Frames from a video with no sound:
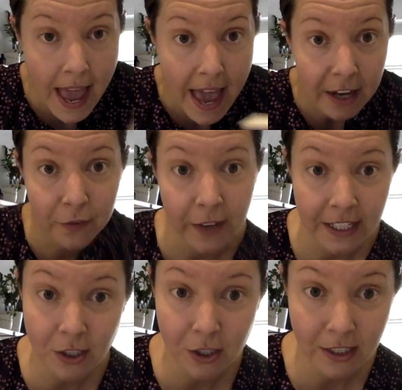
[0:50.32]
and
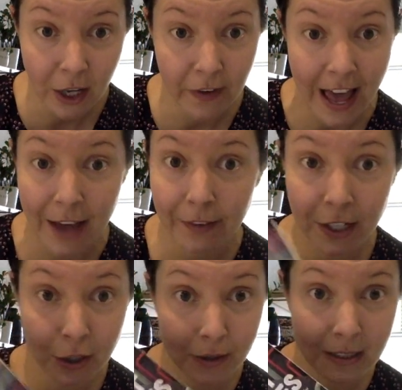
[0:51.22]
finds herself
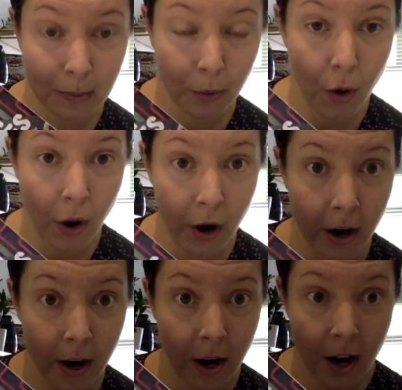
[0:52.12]
having to
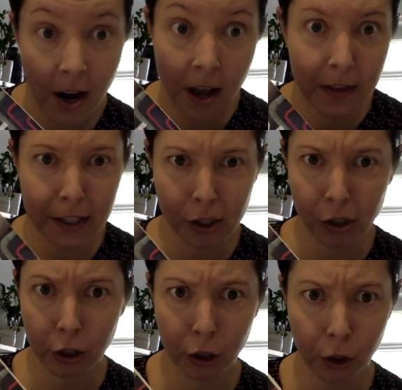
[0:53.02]
explore this
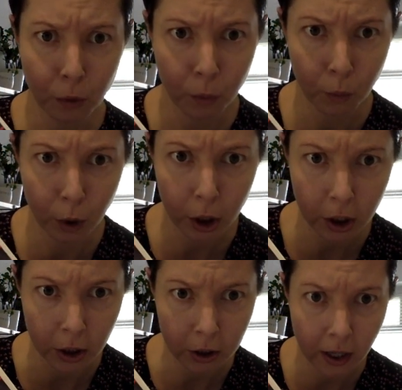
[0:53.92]
new
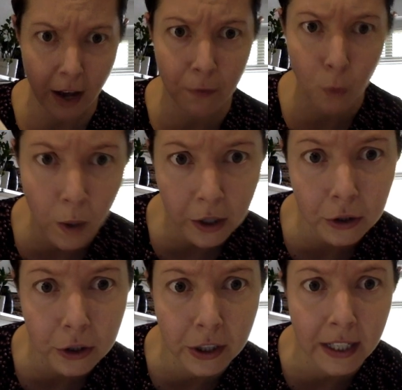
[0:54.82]
world of
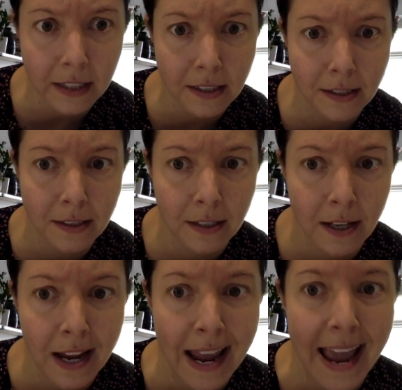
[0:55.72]
wilderness.
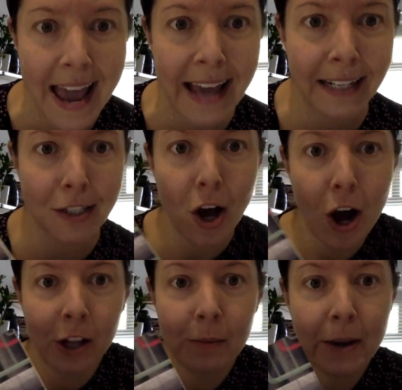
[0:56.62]
And it's
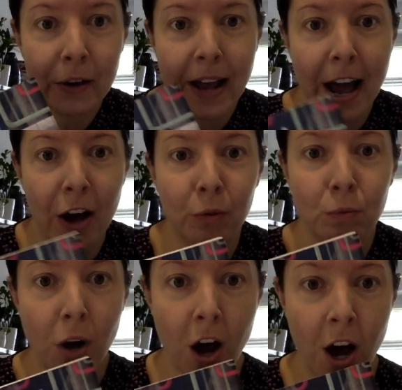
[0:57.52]
all about how
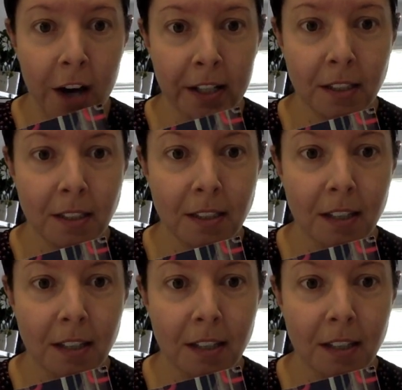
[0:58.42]
Roz